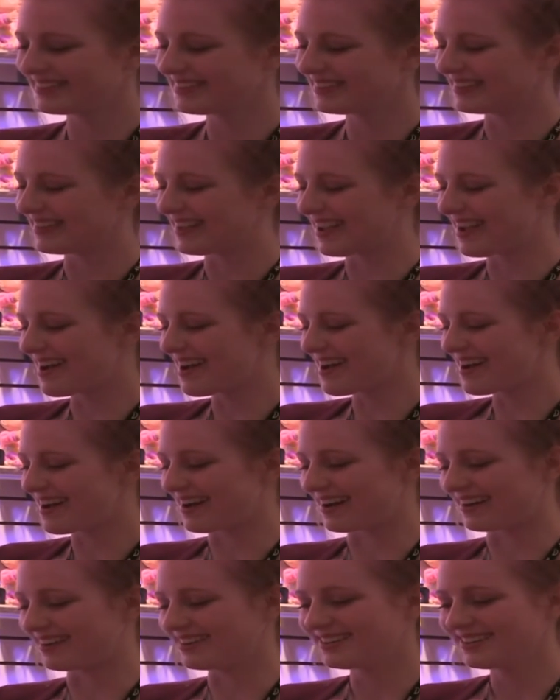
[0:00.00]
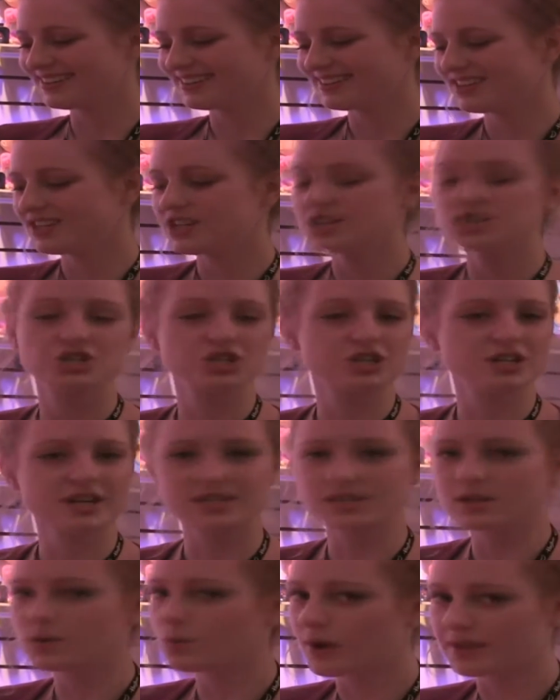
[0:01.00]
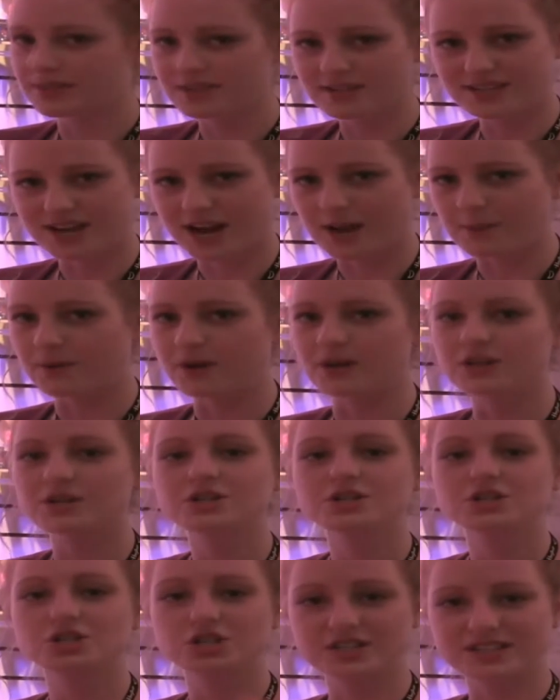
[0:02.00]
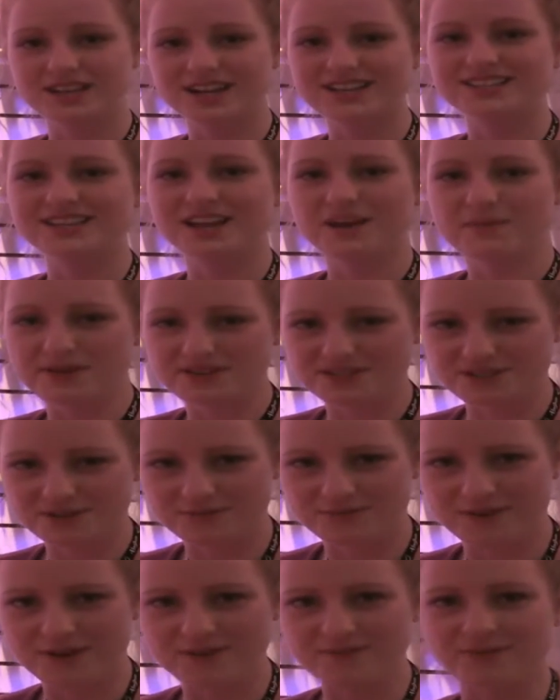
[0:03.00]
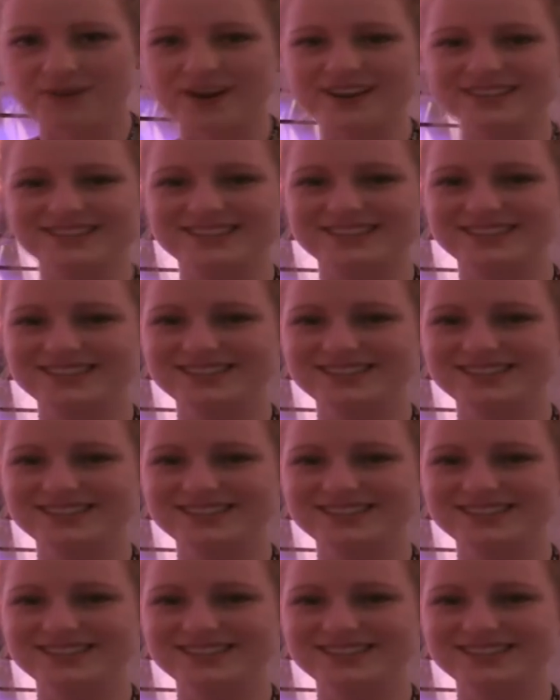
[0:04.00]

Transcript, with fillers: Yeah. She doesn't want the diaper. She does say a bunch of fun phrases